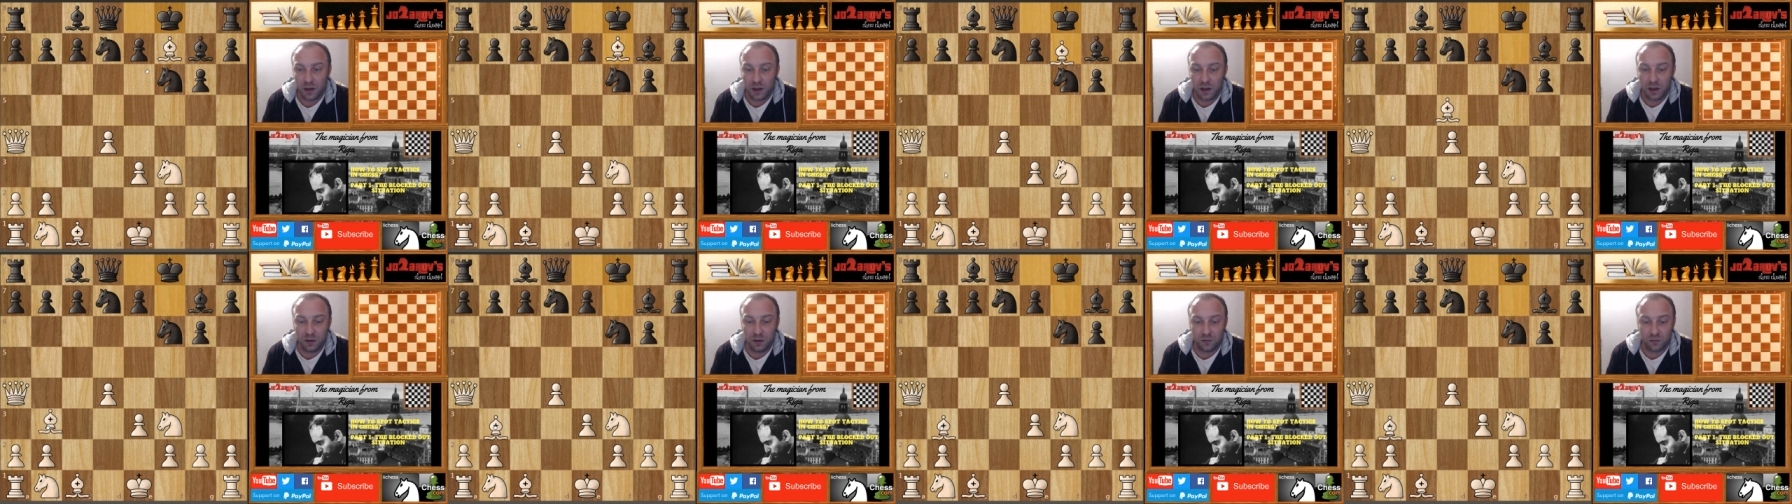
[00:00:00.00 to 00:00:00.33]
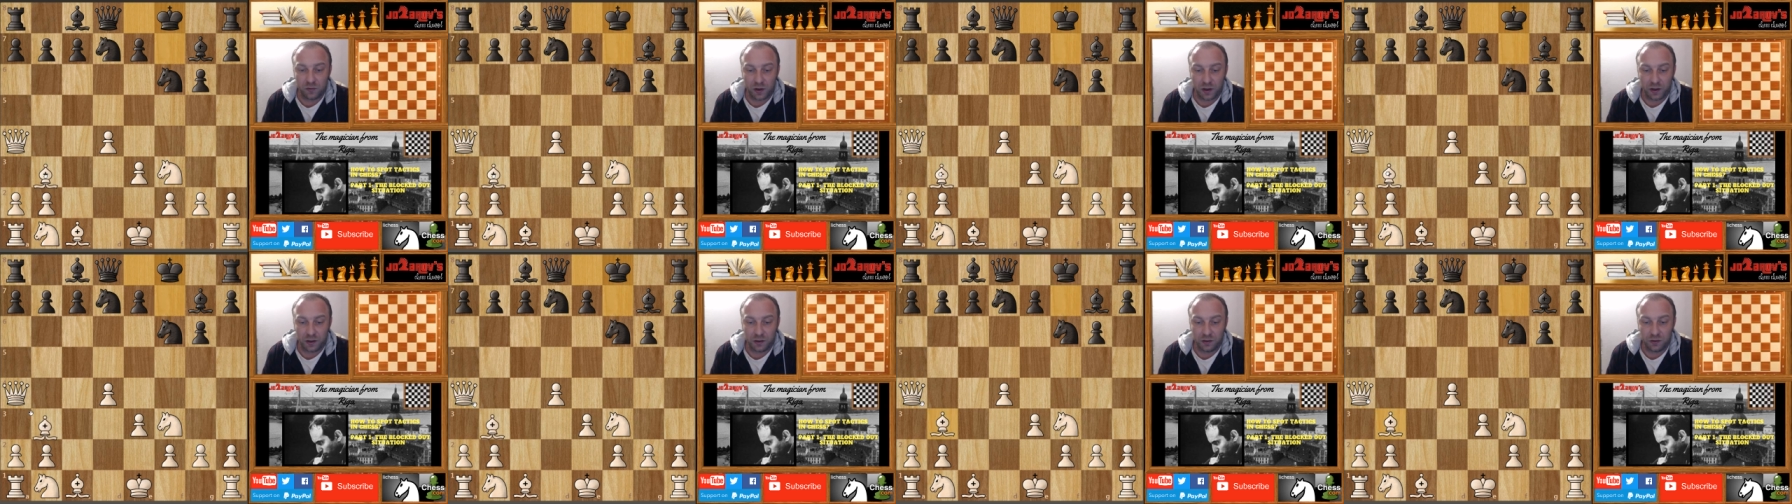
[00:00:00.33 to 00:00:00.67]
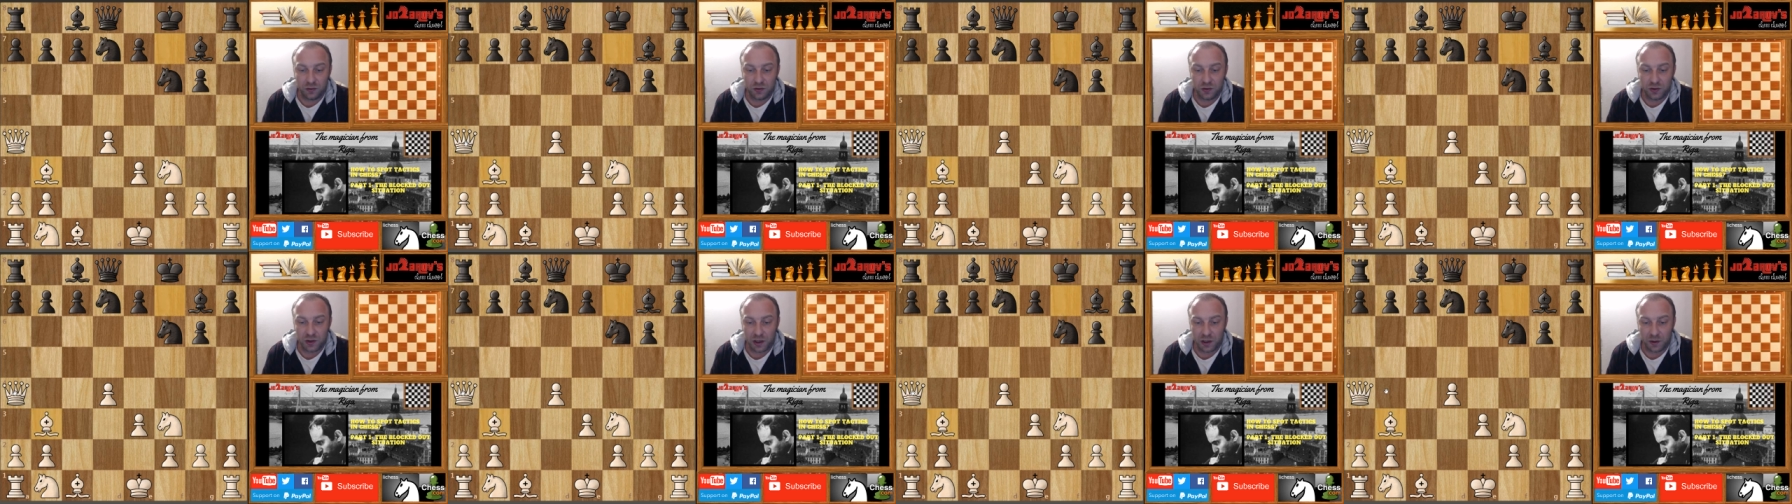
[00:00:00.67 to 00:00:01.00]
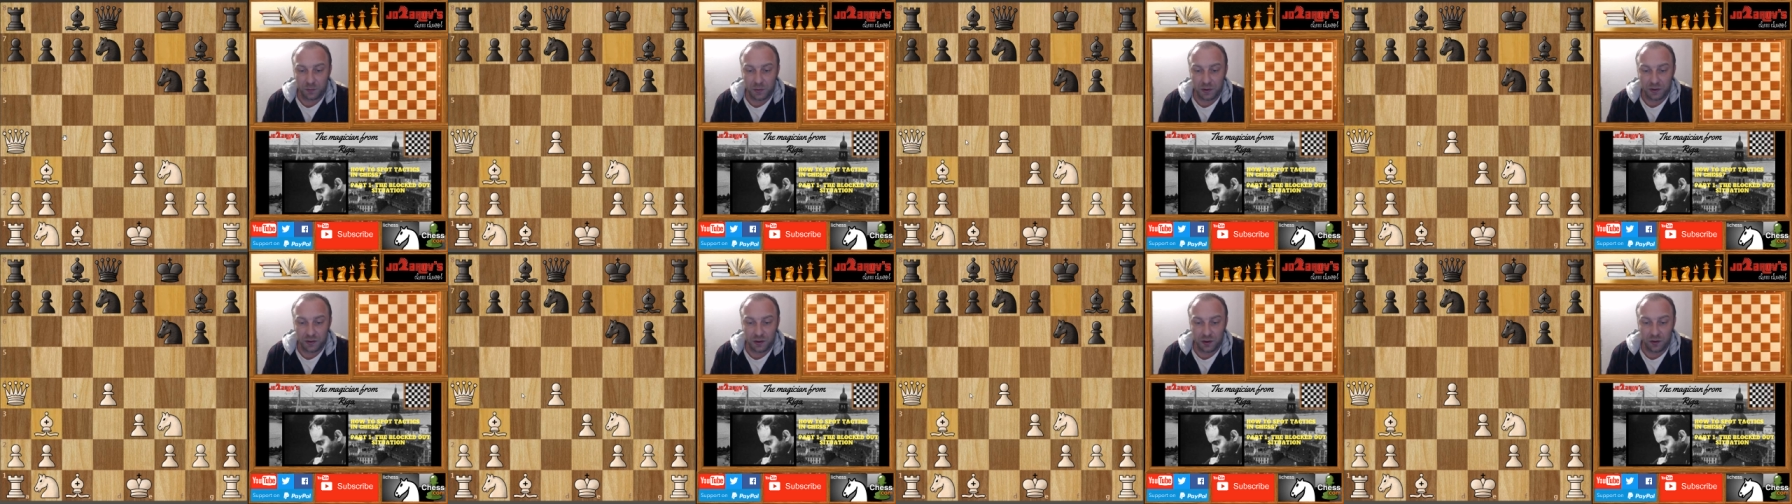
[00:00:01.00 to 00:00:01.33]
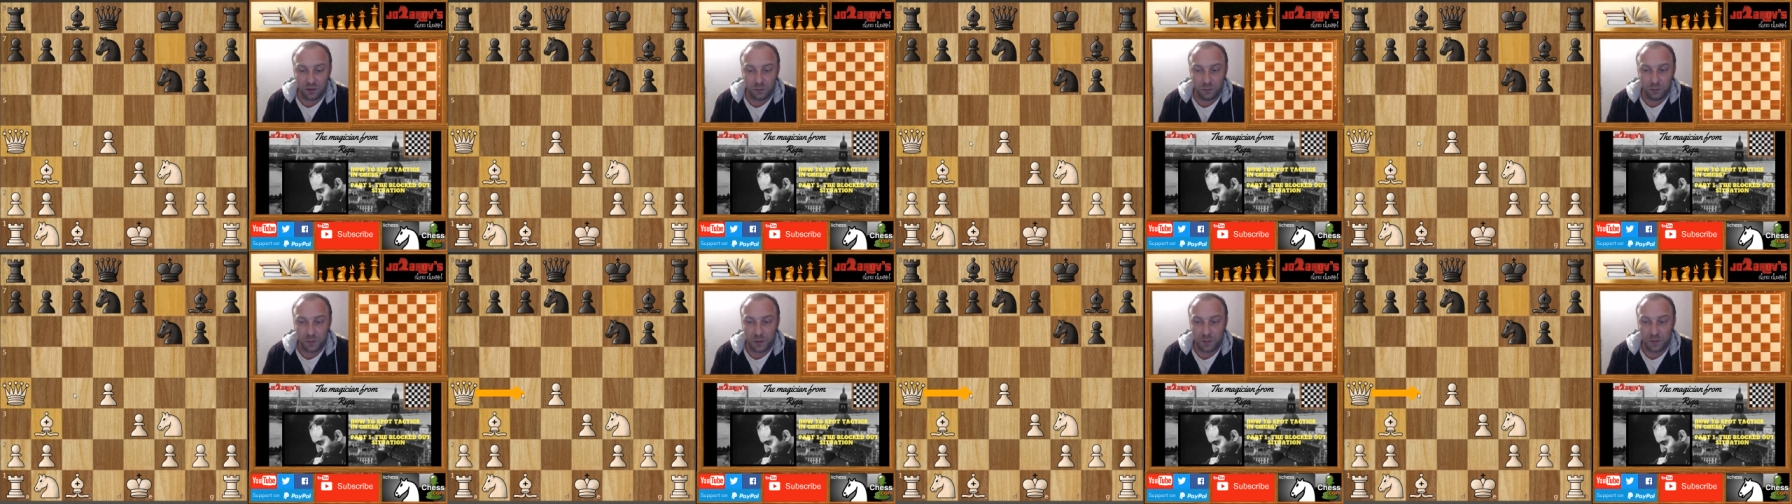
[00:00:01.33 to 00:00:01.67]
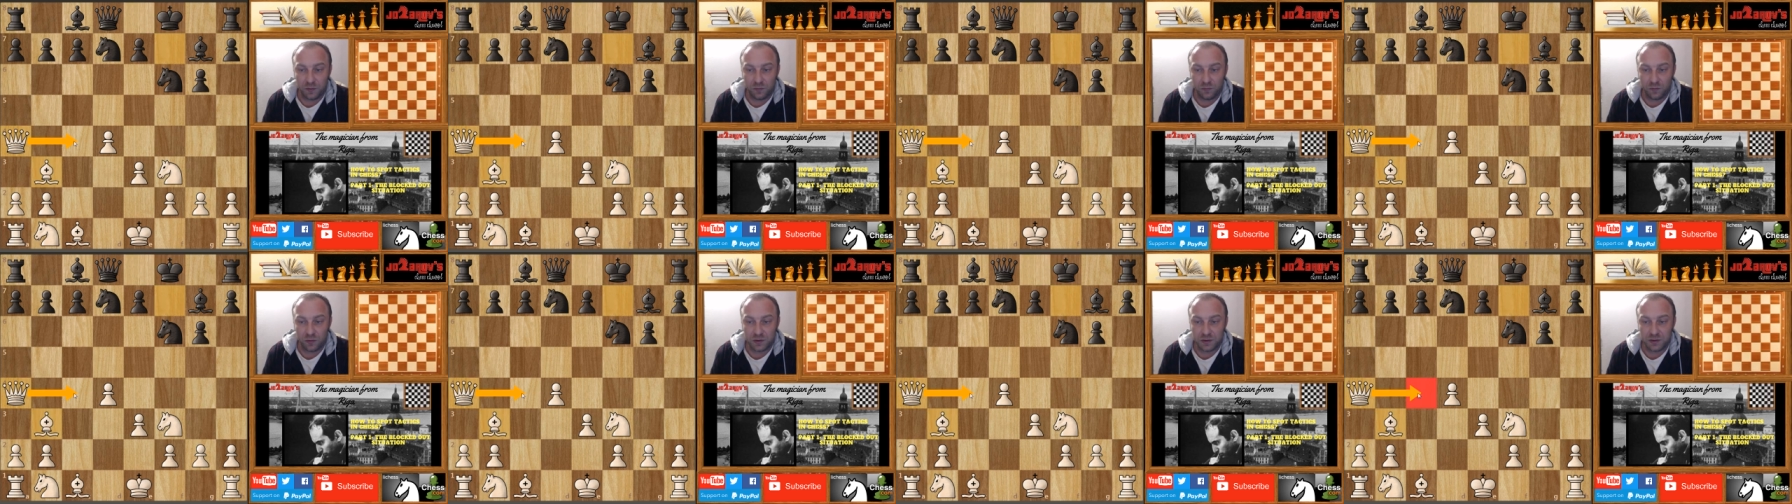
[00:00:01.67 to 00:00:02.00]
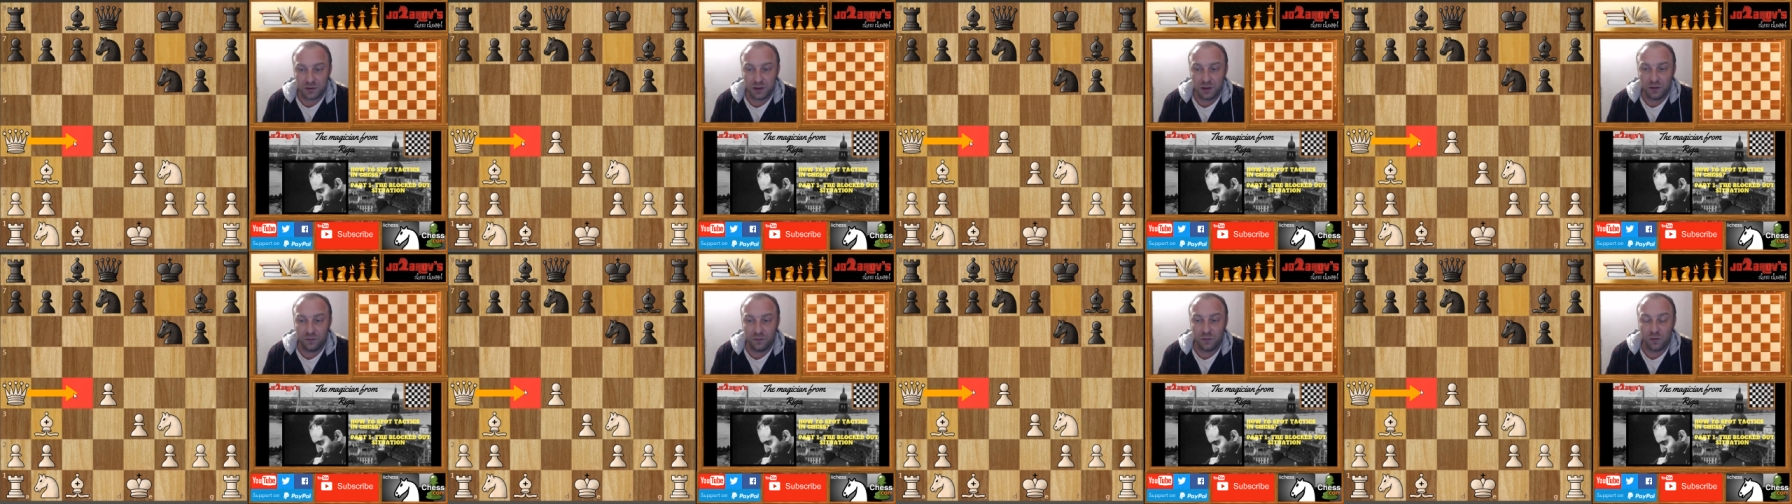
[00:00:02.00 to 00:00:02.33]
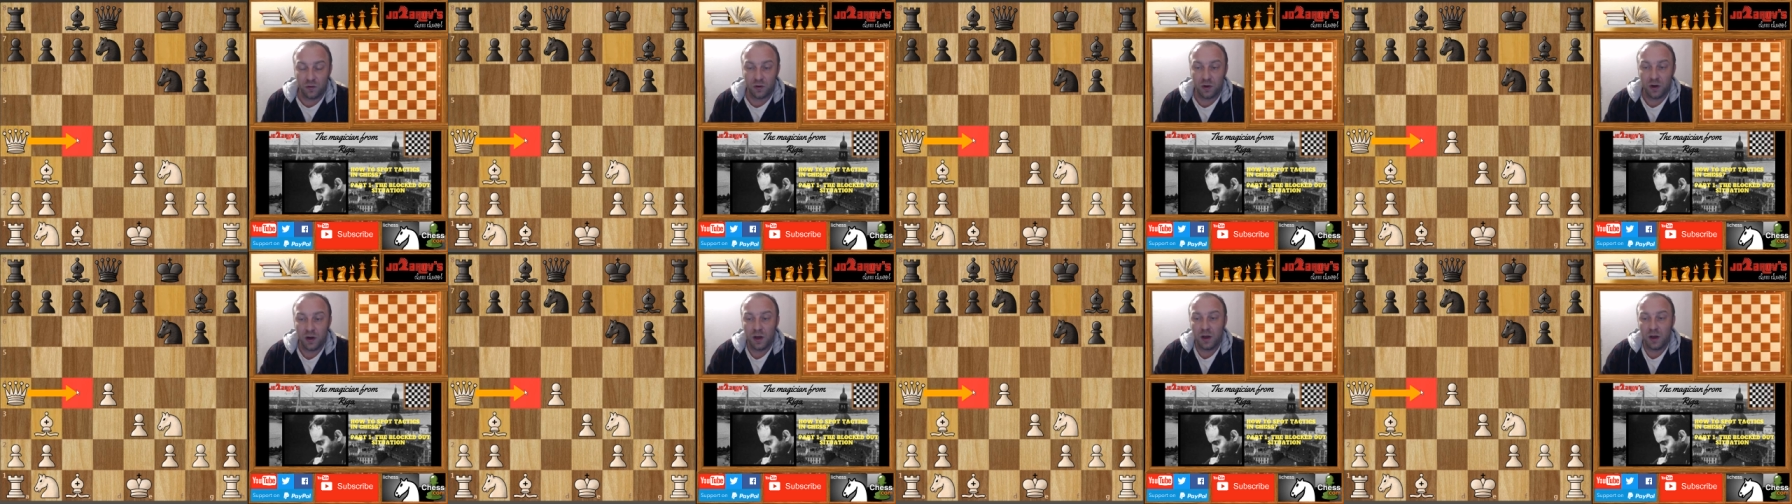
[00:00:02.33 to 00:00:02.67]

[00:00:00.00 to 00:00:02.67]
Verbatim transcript: and try to checkmate here maybe through c4